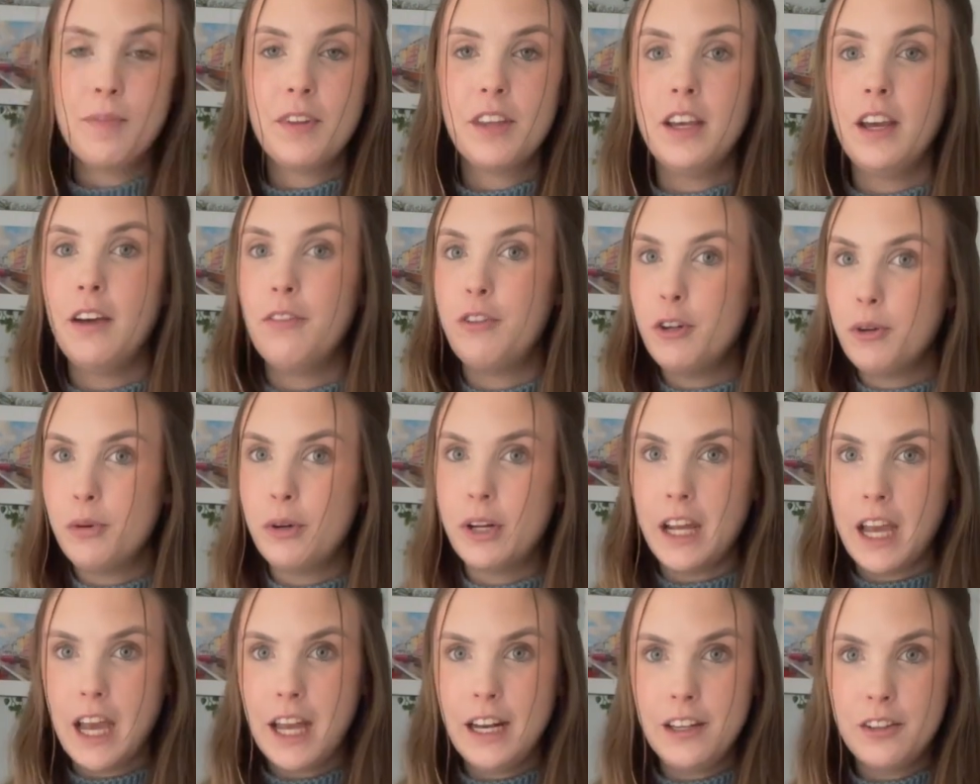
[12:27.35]
If you're
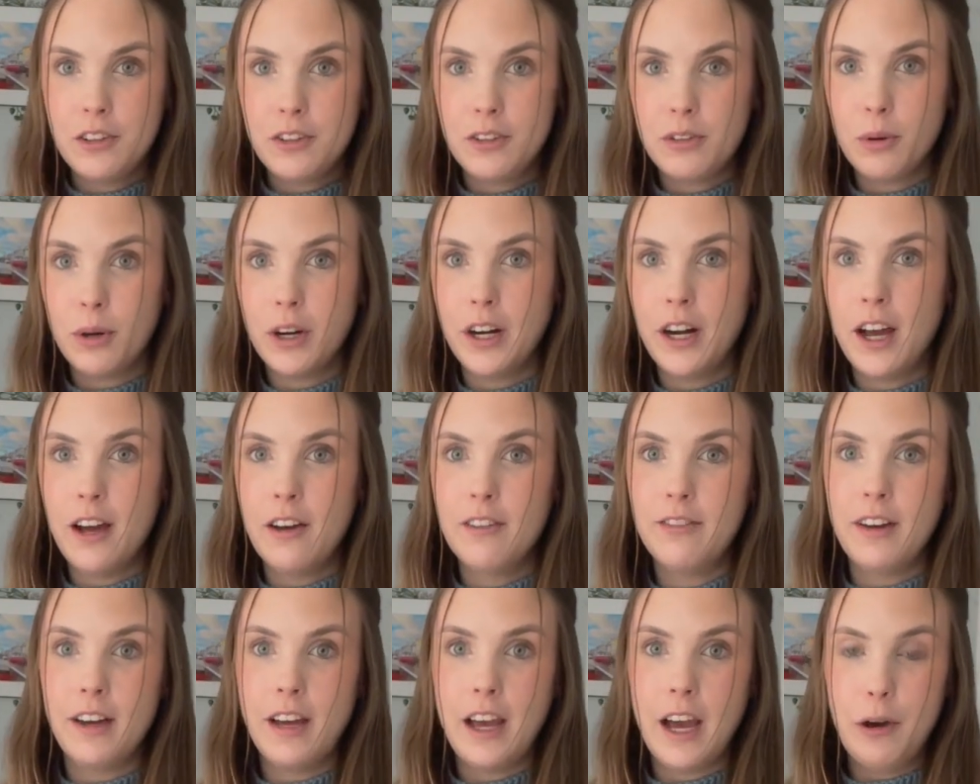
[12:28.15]
doing any sort
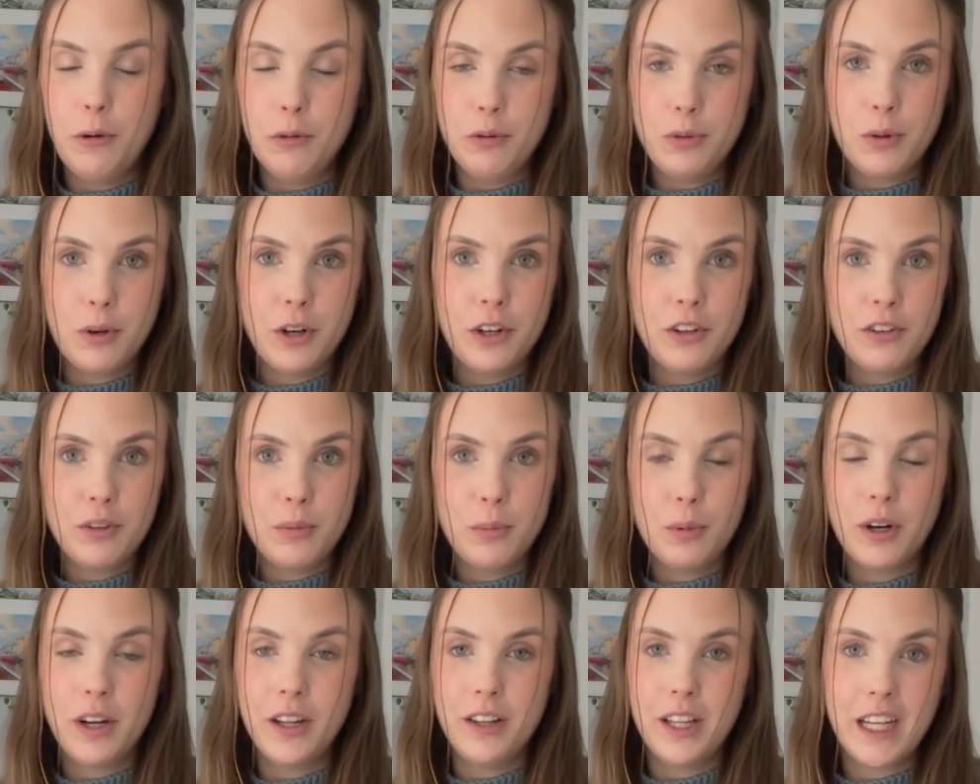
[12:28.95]
of outdoor
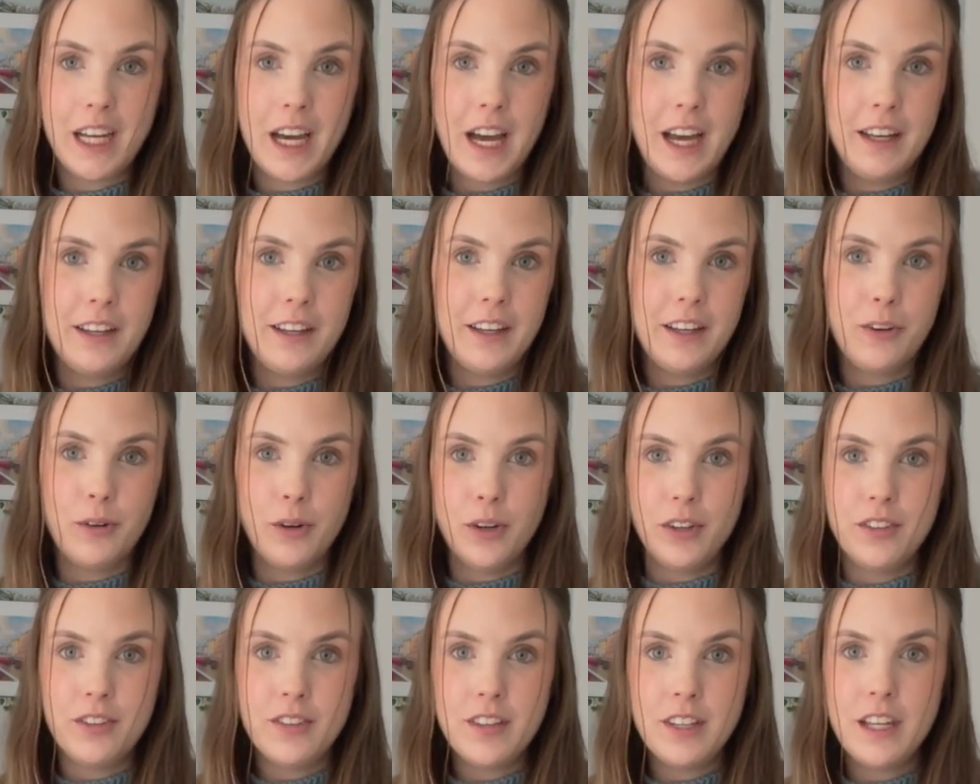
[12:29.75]
sport like hiking or
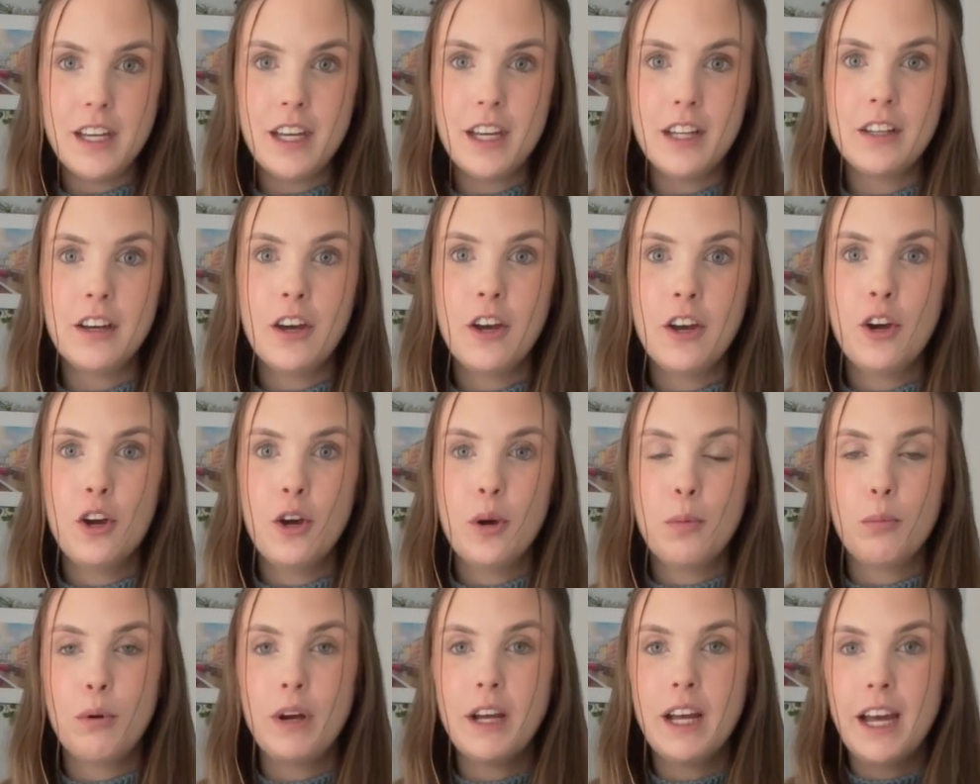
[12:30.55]
skiing,
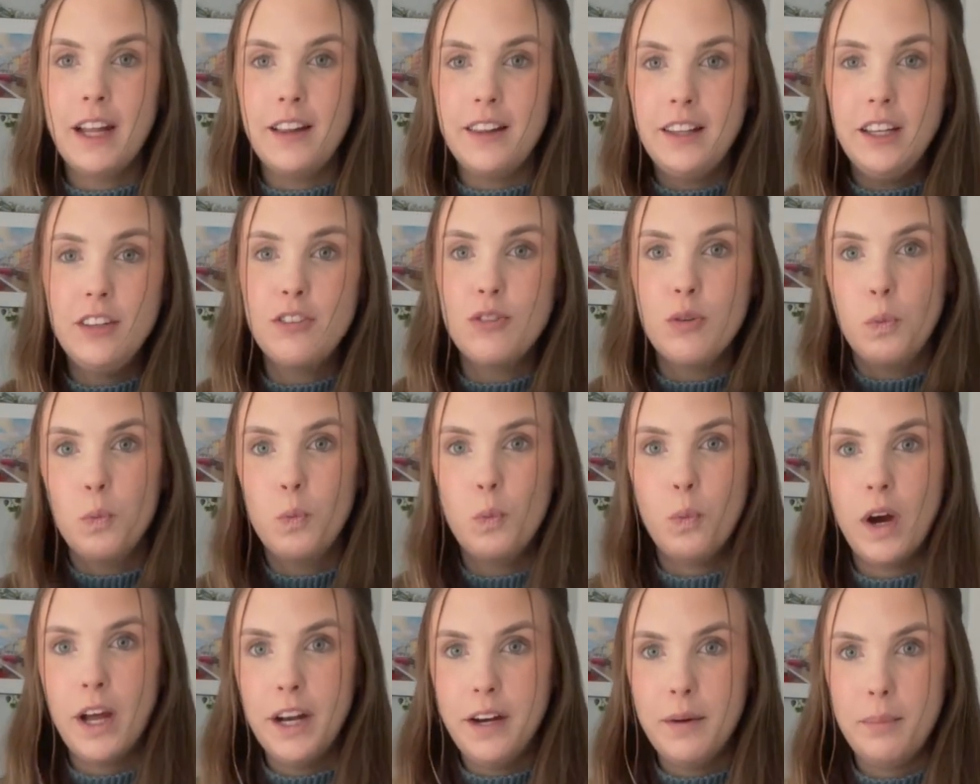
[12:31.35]
bring at least
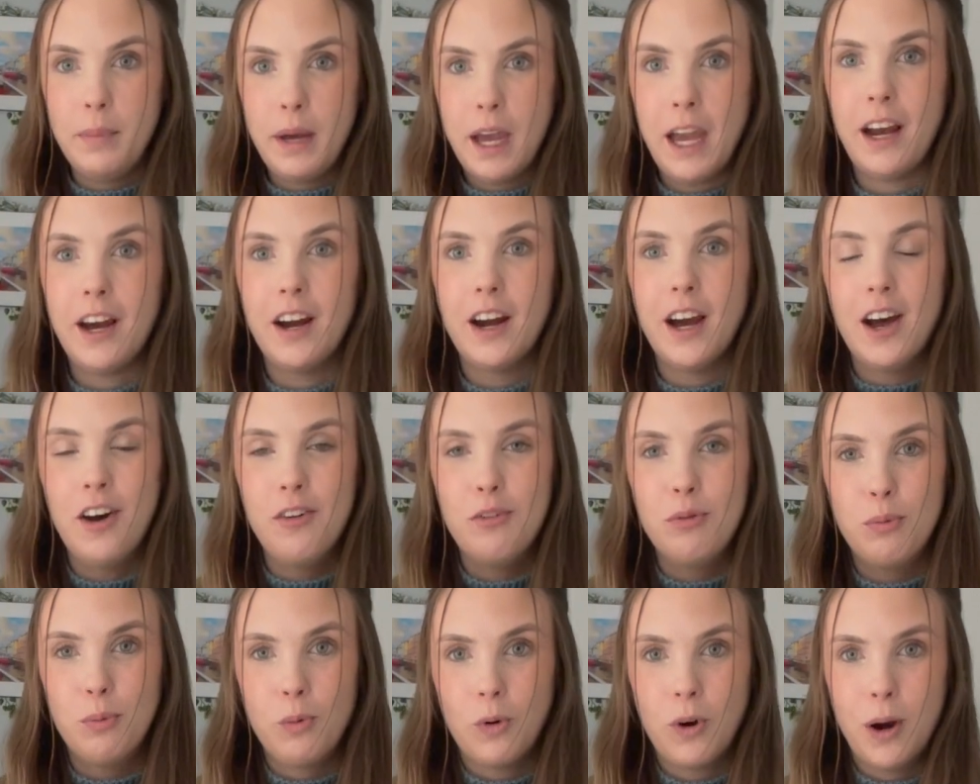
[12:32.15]
one pair
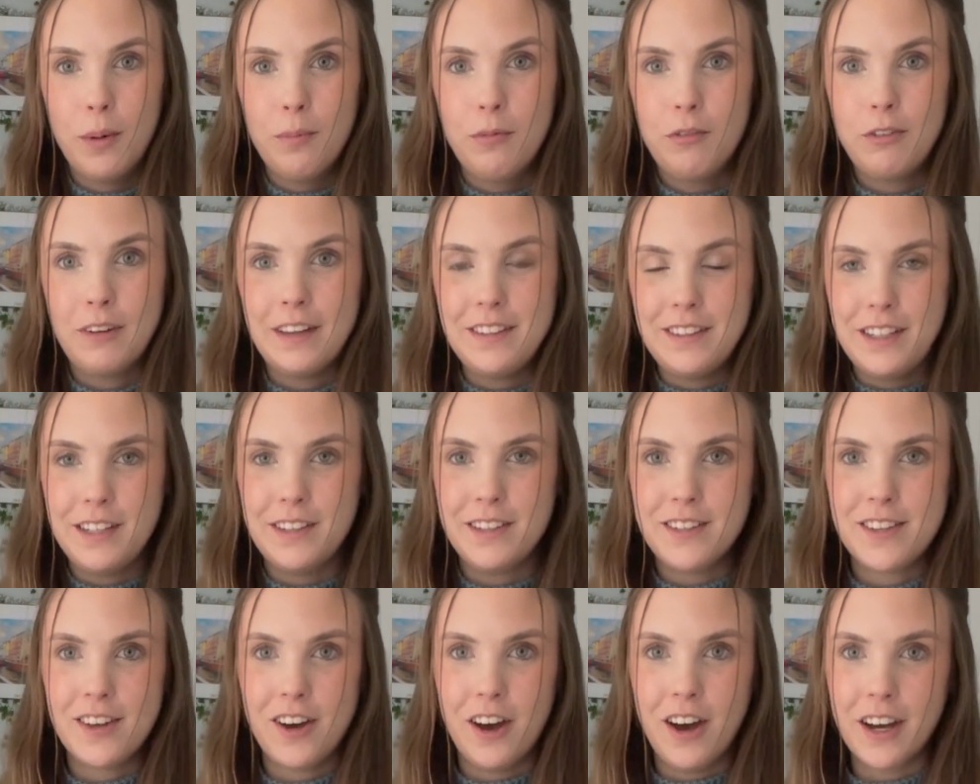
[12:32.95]
of warm fuzzy
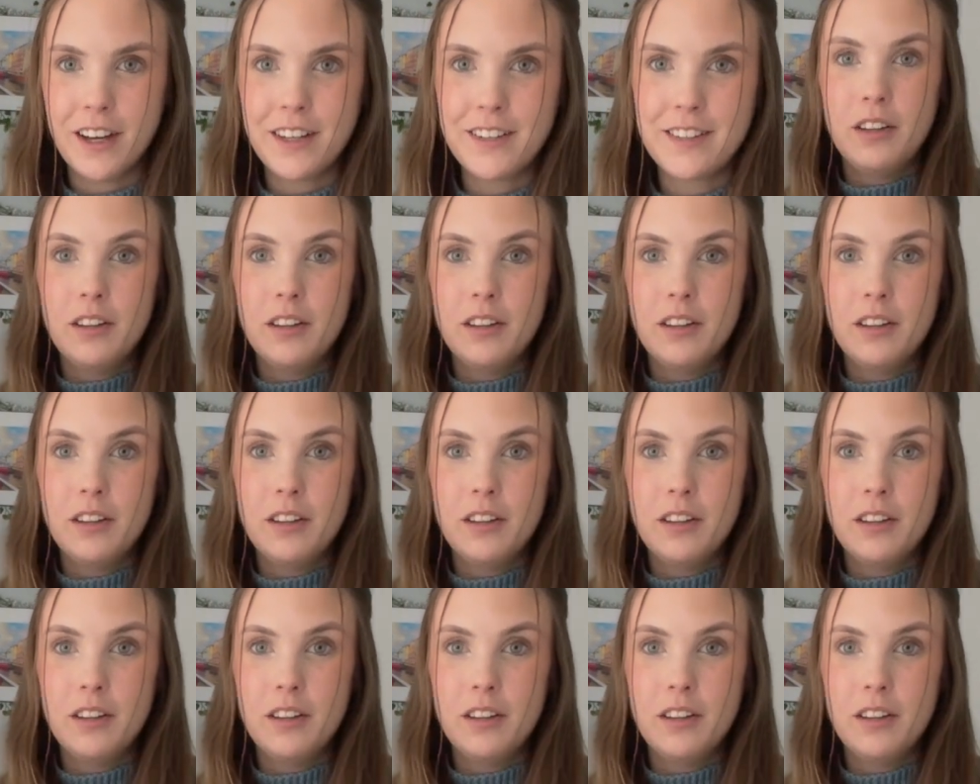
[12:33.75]
socks.